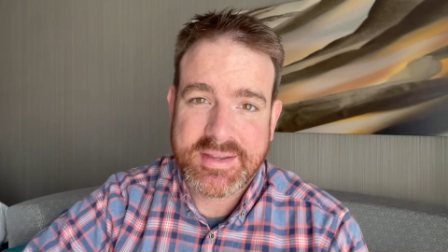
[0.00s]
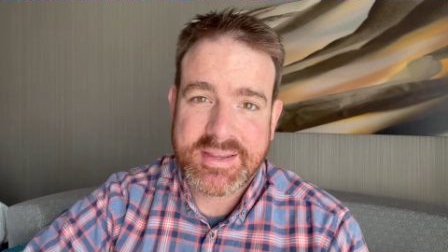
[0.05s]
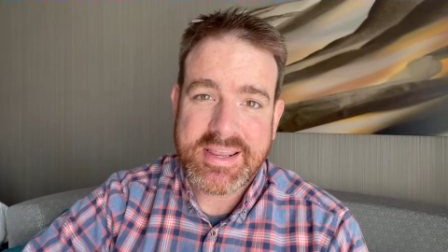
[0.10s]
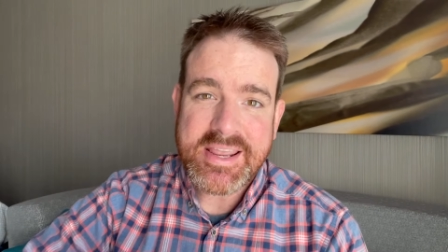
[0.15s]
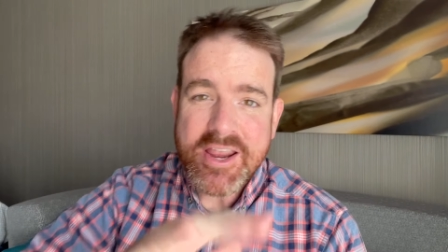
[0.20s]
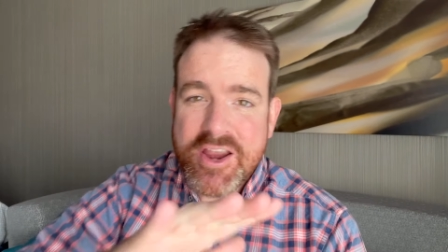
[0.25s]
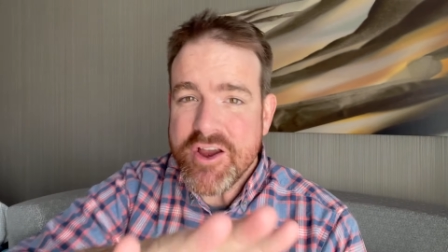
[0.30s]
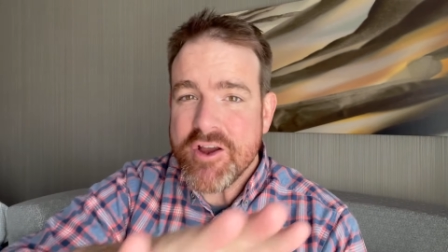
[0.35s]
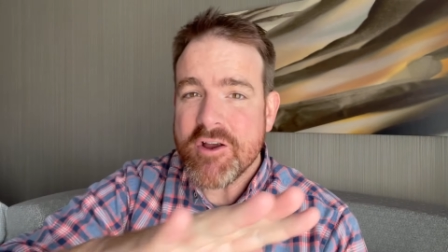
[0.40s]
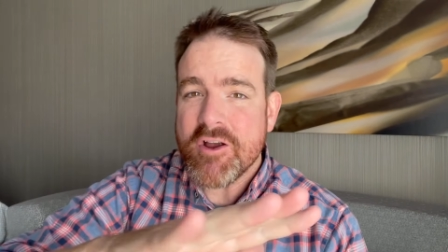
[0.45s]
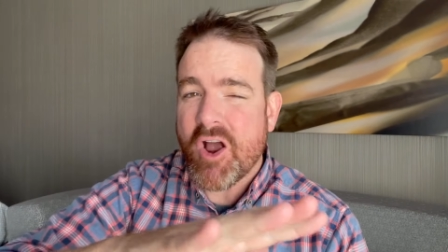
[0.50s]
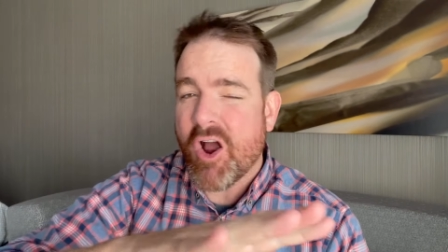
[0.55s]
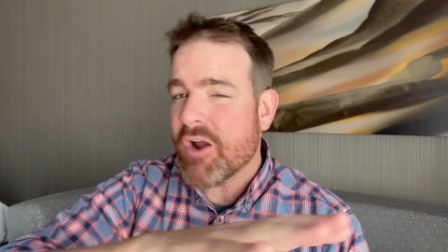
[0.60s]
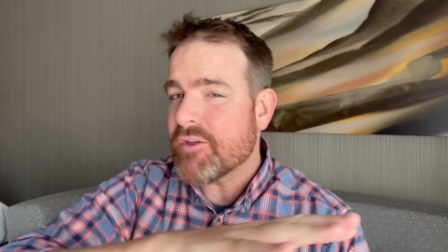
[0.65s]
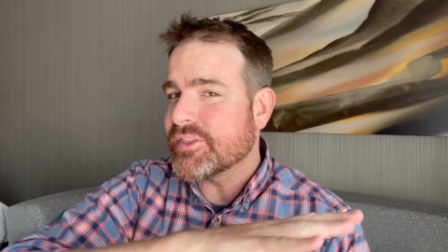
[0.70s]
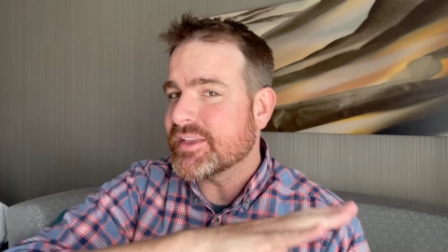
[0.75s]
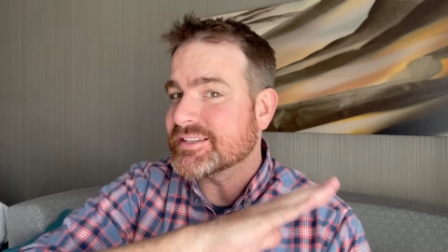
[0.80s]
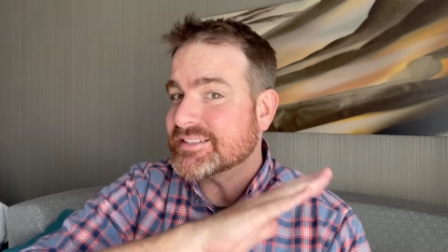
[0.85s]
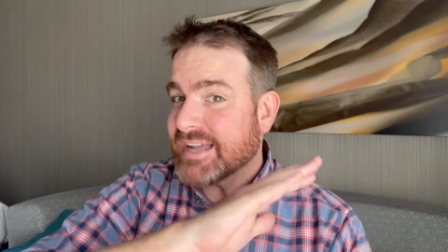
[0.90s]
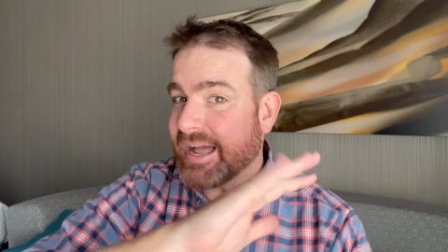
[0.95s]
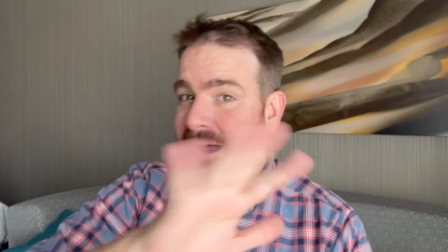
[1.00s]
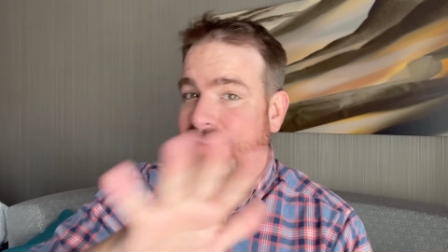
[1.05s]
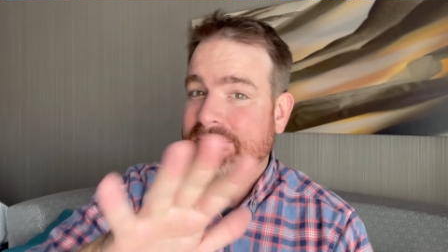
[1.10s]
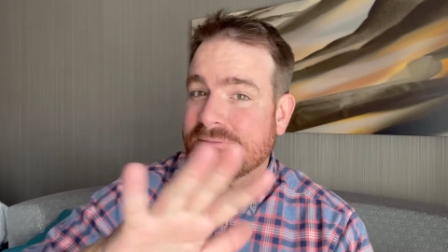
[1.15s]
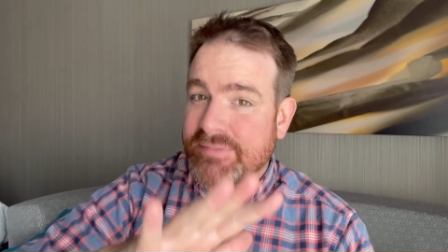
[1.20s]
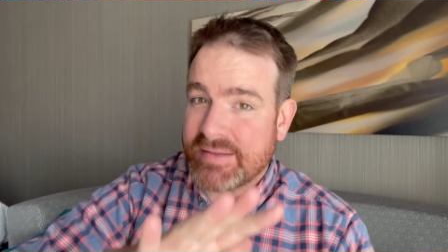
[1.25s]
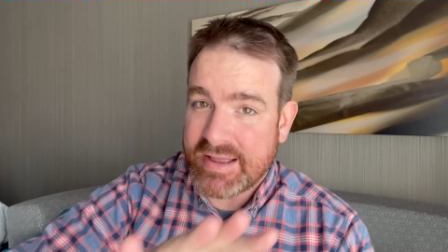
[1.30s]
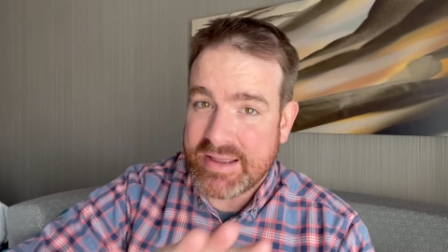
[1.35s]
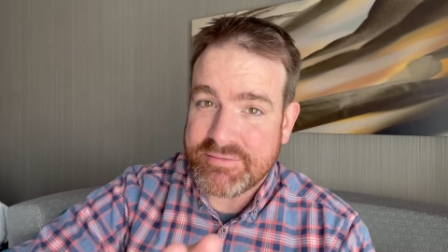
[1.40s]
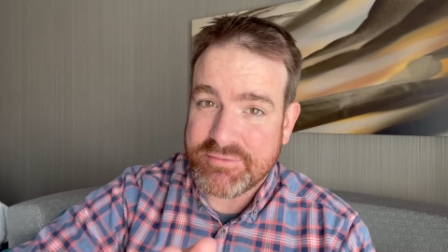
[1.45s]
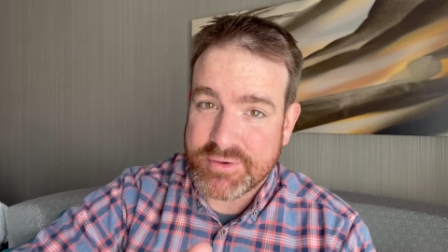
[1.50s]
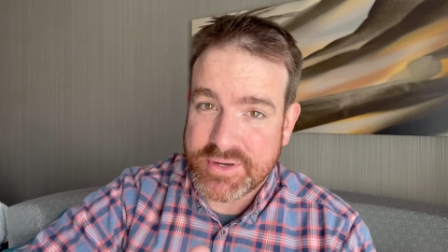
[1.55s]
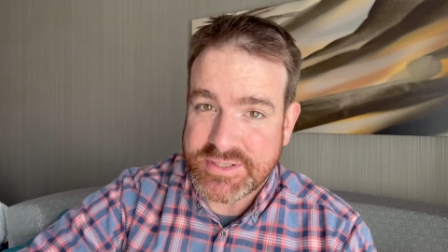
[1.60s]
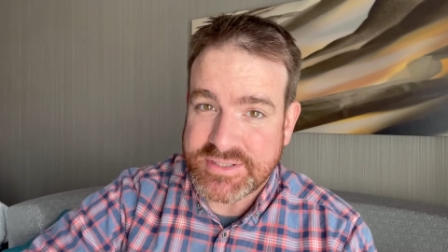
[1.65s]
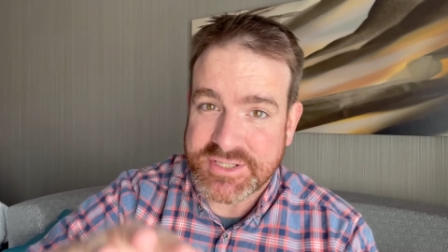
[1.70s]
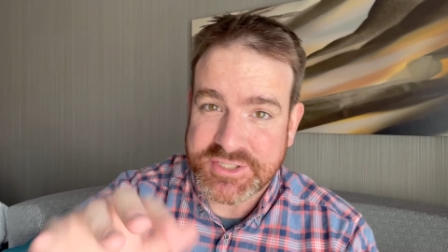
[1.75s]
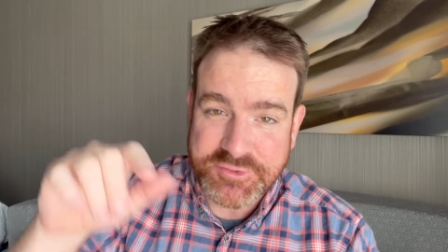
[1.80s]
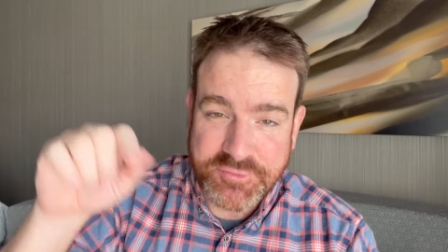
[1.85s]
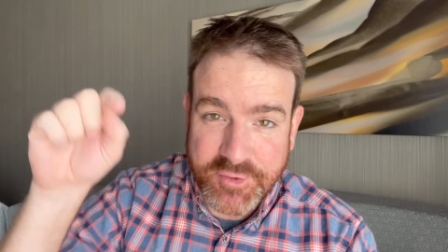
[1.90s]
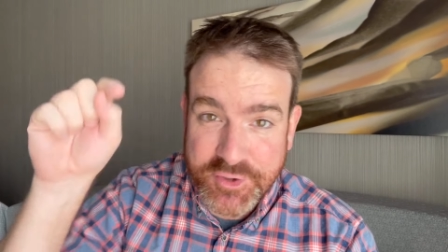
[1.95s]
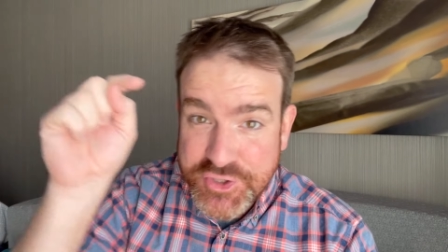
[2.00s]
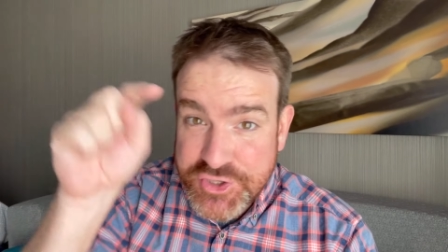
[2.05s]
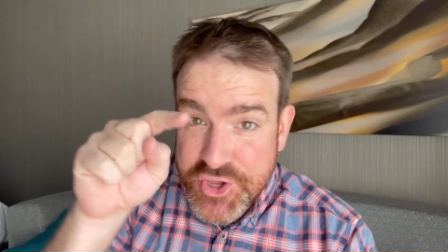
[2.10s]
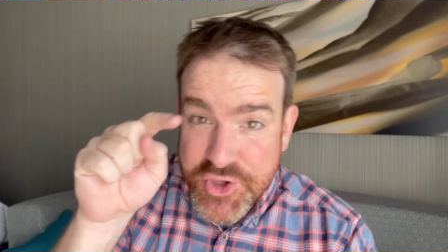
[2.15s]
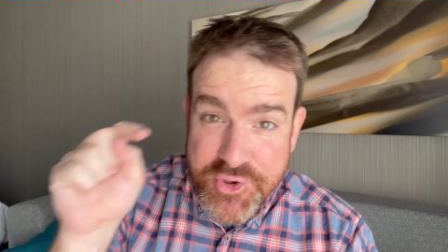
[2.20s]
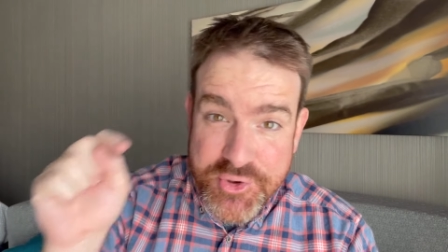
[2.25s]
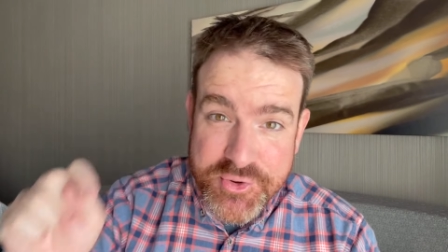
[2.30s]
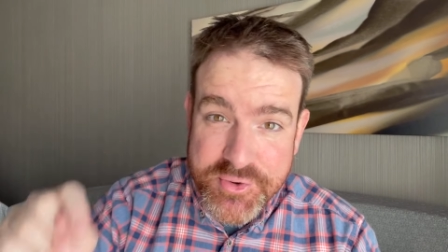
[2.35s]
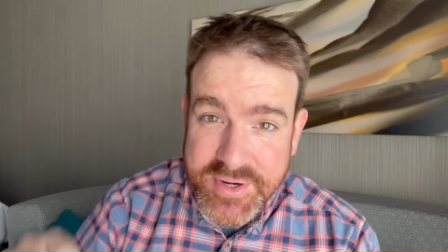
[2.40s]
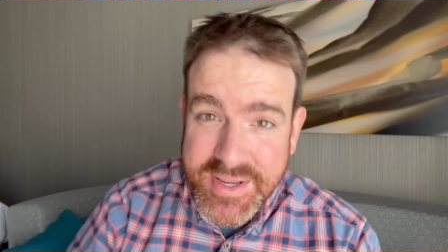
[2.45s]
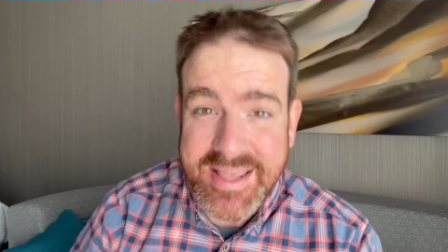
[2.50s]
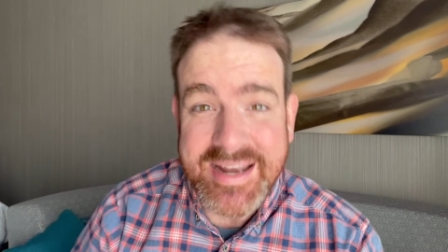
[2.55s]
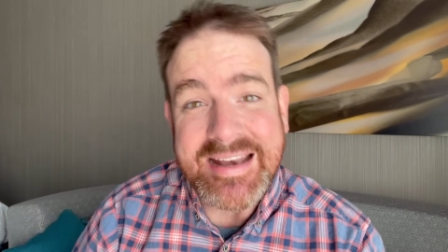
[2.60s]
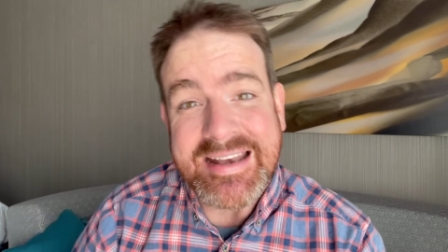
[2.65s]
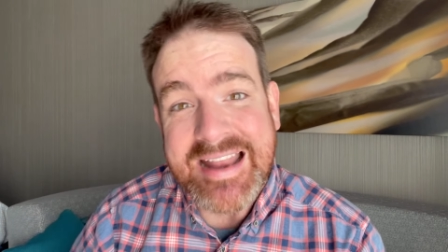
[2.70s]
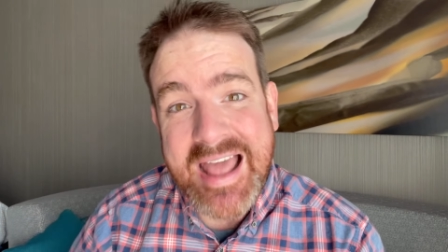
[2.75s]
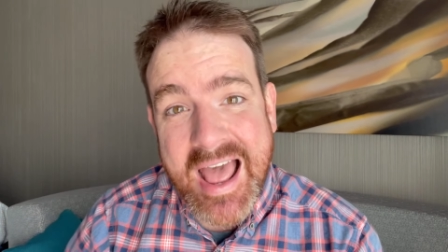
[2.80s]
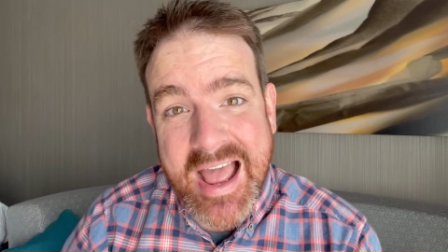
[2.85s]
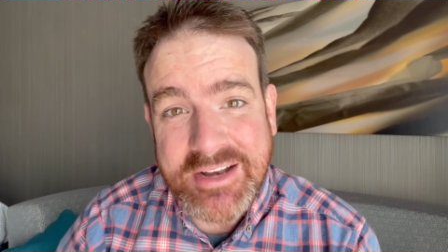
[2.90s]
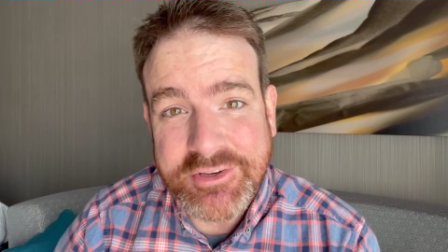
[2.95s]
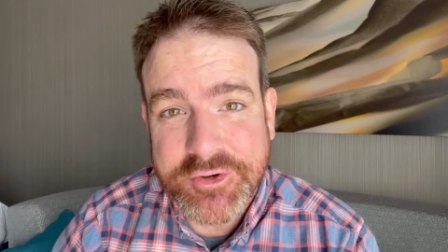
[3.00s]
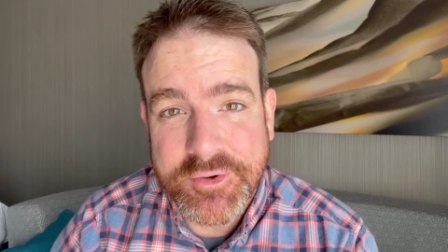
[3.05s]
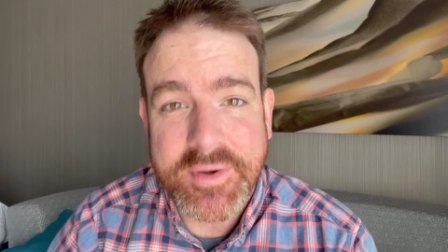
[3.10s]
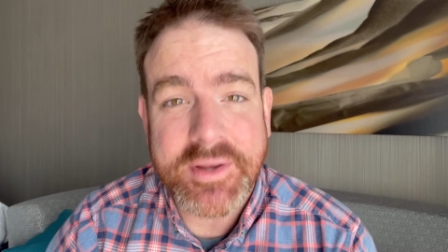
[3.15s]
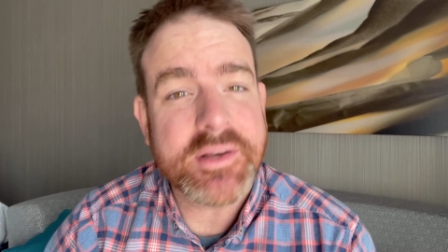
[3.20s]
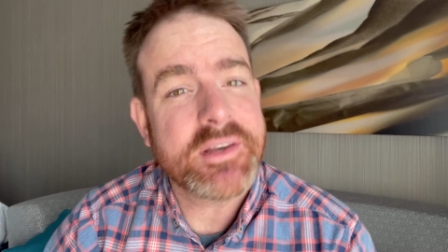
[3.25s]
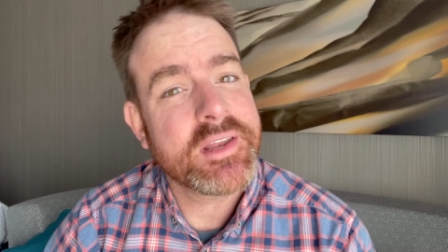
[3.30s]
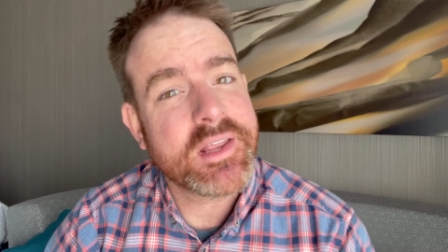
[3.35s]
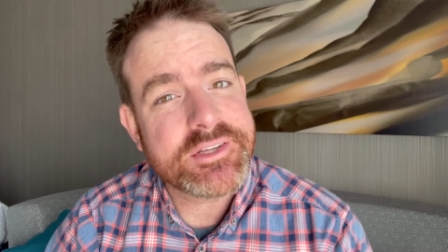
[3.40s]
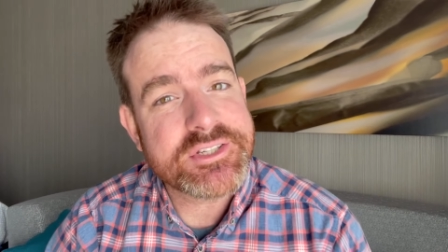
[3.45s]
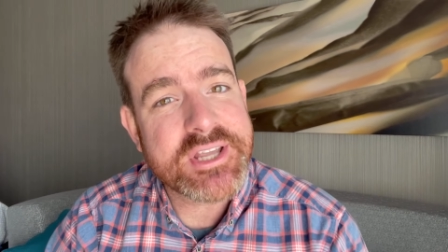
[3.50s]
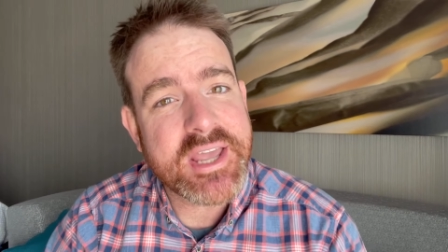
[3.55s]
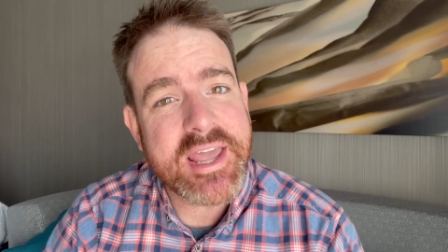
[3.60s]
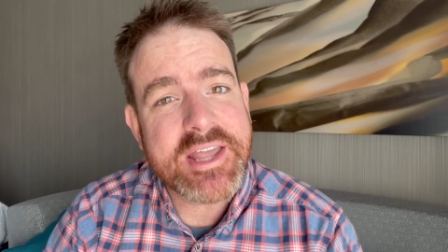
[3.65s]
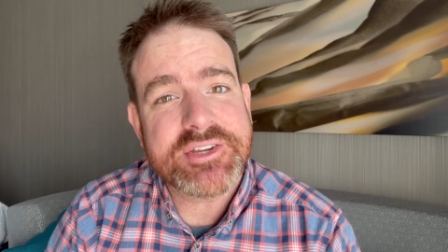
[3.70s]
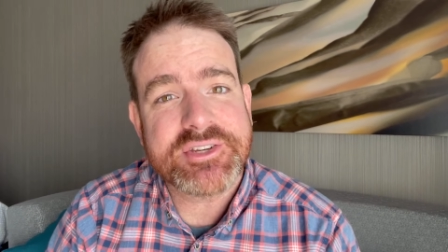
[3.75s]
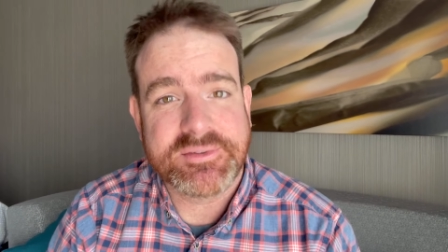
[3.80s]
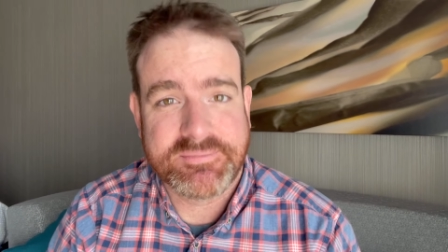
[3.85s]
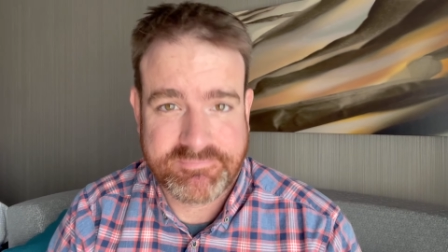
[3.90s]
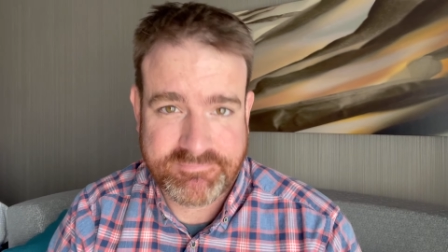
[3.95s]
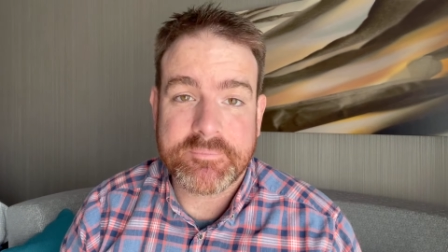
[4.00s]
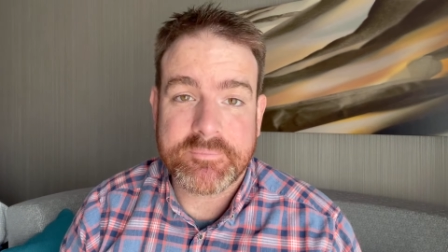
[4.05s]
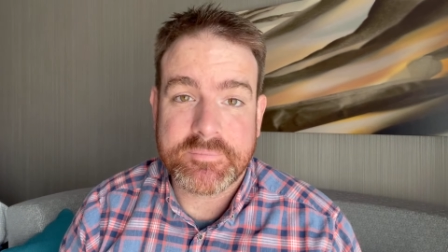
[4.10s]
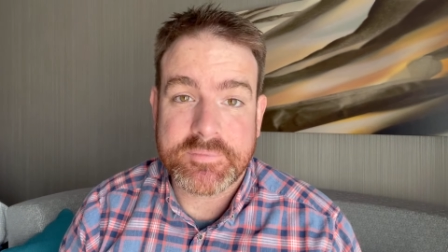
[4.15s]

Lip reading: Here are the top five reasons for you to get a doctorate in education.